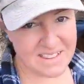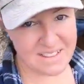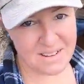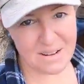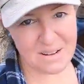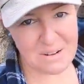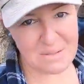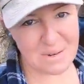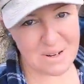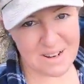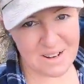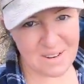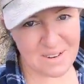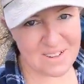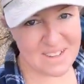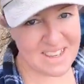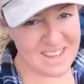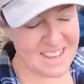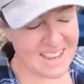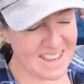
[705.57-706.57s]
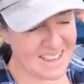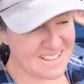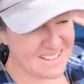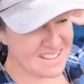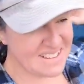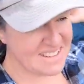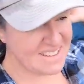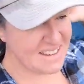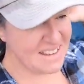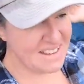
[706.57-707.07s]
I started work early. I
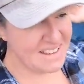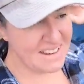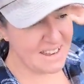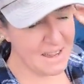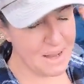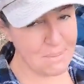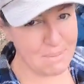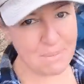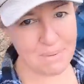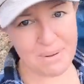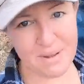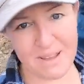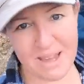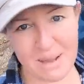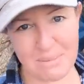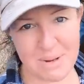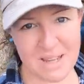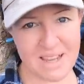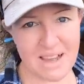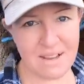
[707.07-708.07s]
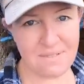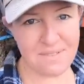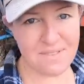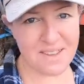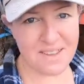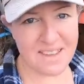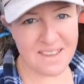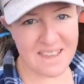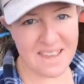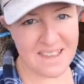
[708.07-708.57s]
just got up, had my
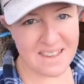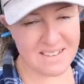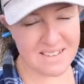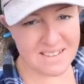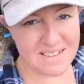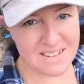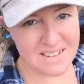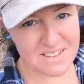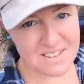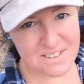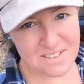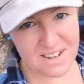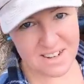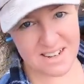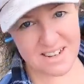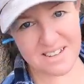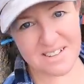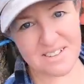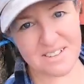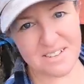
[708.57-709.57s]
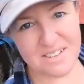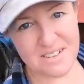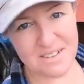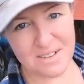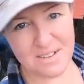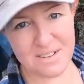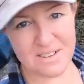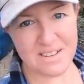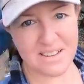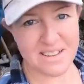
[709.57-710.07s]
coffee, and just got straight
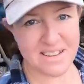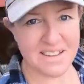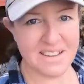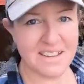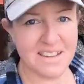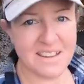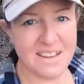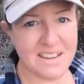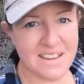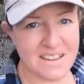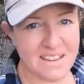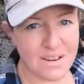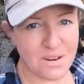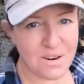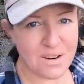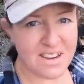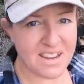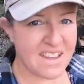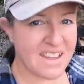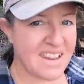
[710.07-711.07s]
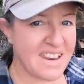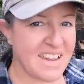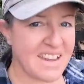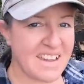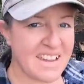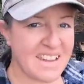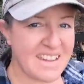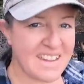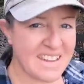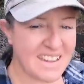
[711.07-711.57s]
into cork
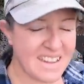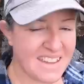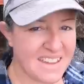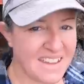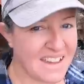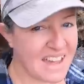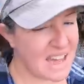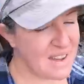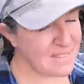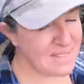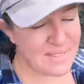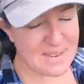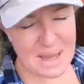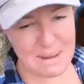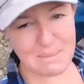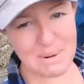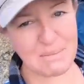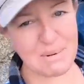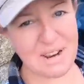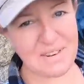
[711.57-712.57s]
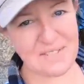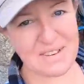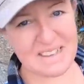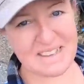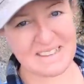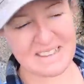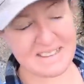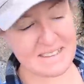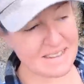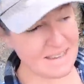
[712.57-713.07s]
cutting. Haven't even had my
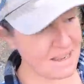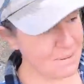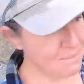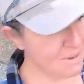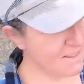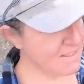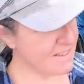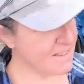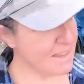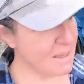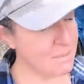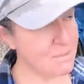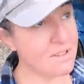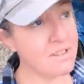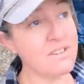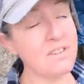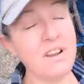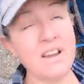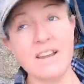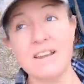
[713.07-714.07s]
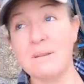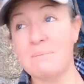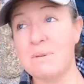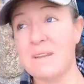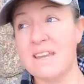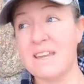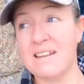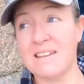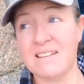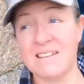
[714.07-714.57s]
breakfast, and basically I'm just trying to
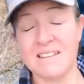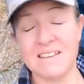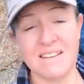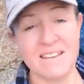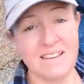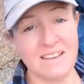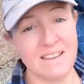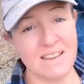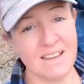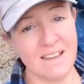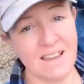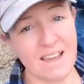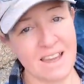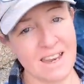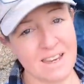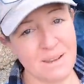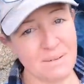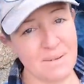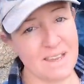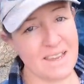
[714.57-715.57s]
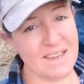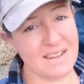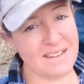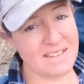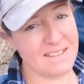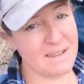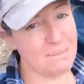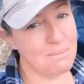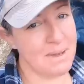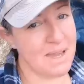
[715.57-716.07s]
beat any
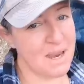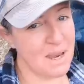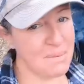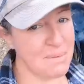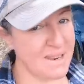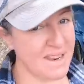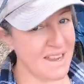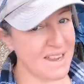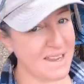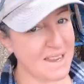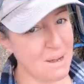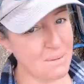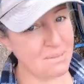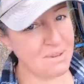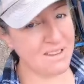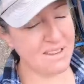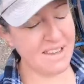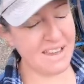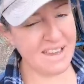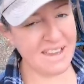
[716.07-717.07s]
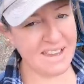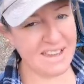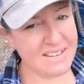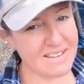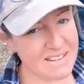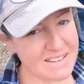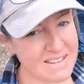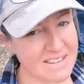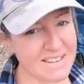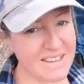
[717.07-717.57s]
rains that may or may not come today. It
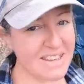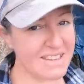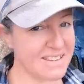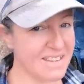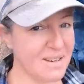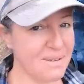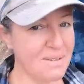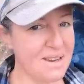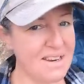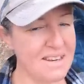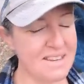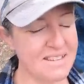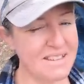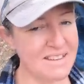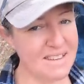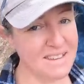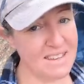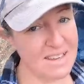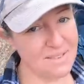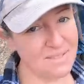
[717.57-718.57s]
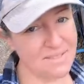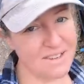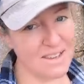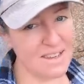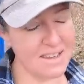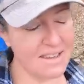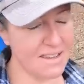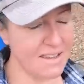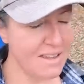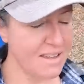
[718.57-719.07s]
doesn't say it's gonna rain until the
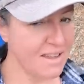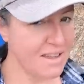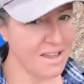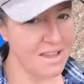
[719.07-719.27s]
evening,